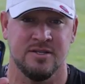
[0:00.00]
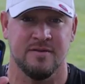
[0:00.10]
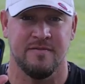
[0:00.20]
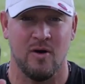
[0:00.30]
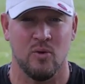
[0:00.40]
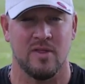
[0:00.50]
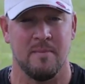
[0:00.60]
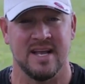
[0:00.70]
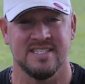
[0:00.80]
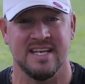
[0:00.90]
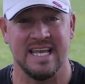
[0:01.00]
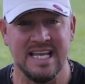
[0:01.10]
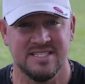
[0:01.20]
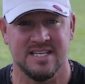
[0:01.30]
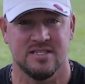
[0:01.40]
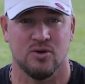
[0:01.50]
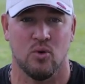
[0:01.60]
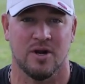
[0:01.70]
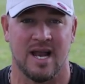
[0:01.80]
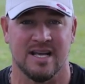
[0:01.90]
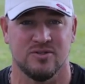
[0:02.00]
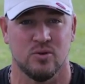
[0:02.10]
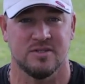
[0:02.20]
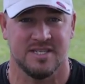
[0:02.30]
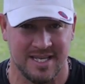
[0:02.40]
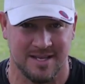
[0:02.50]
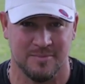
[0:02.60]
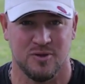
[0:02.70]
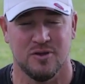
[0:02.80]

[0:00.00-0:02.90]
to your phone that makes it easy to organize your team.